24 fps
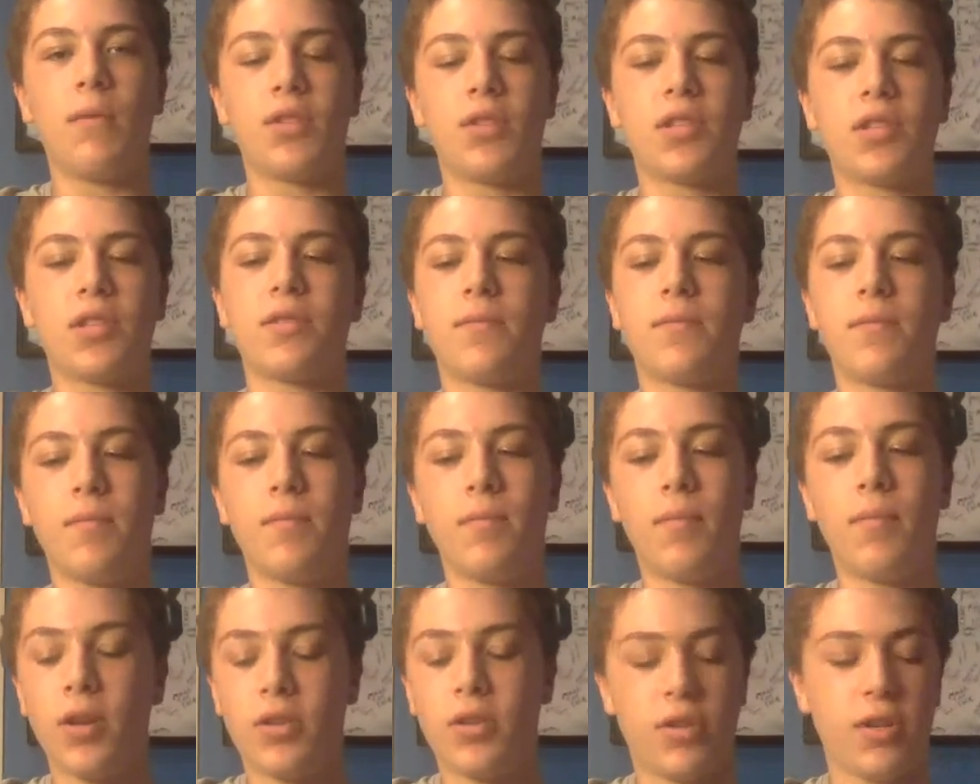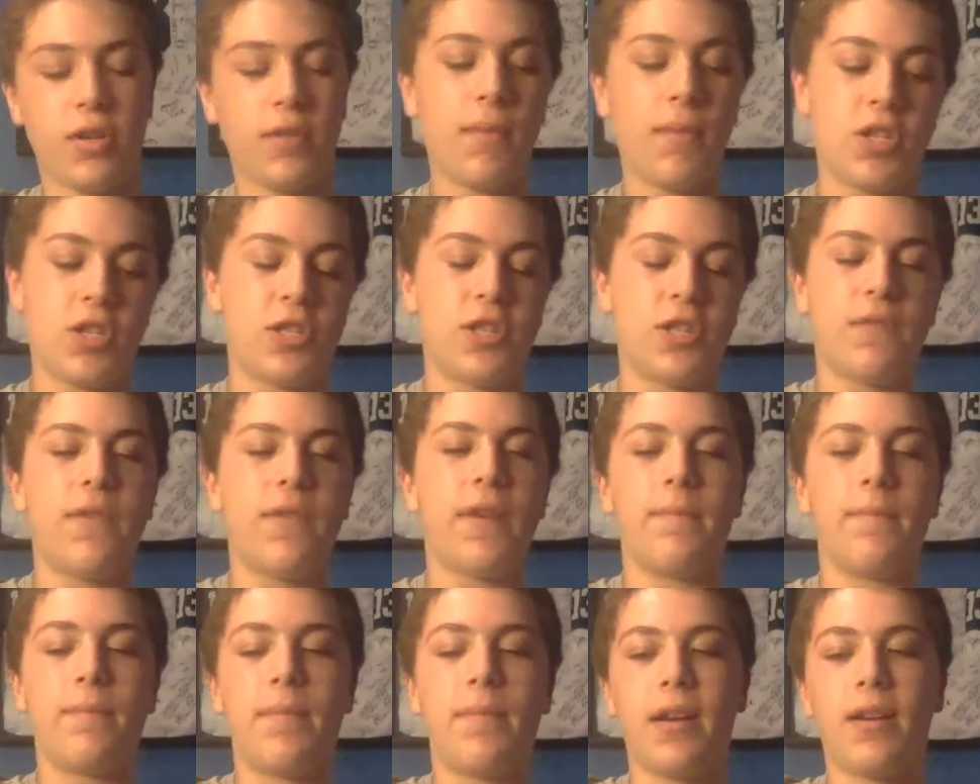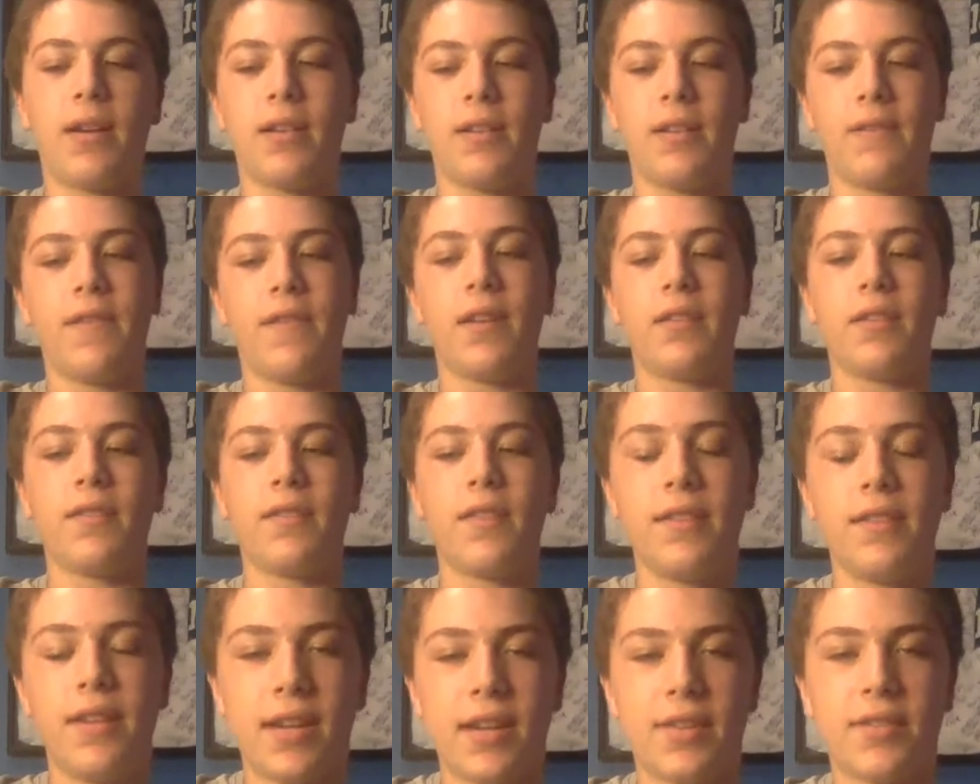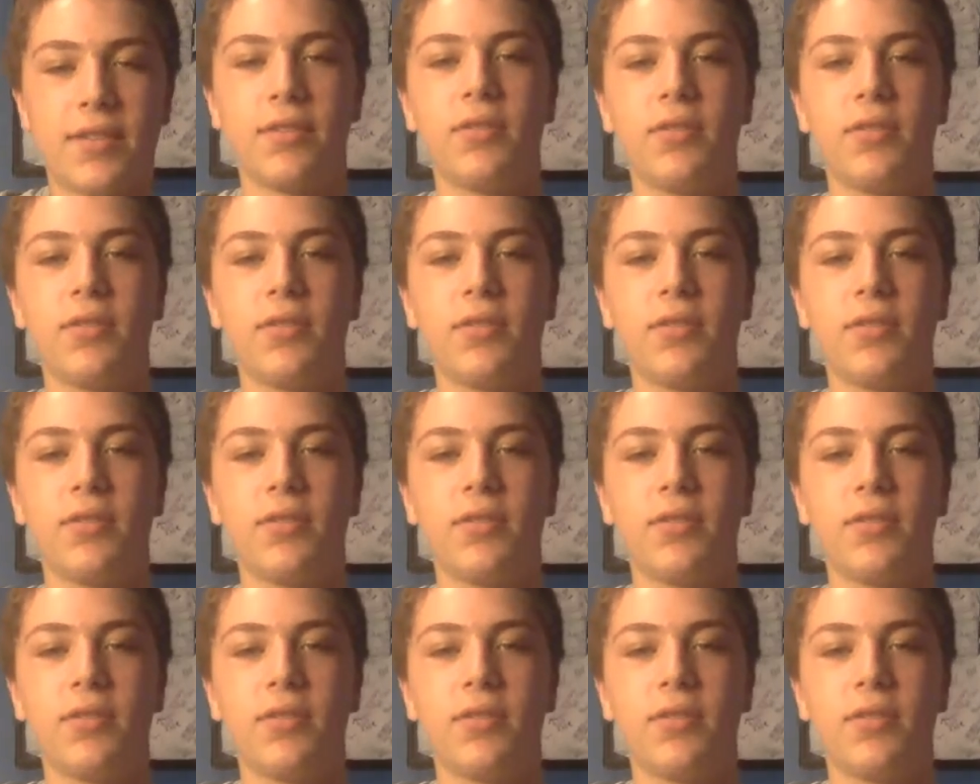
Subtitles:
which is a much better defender than Dexter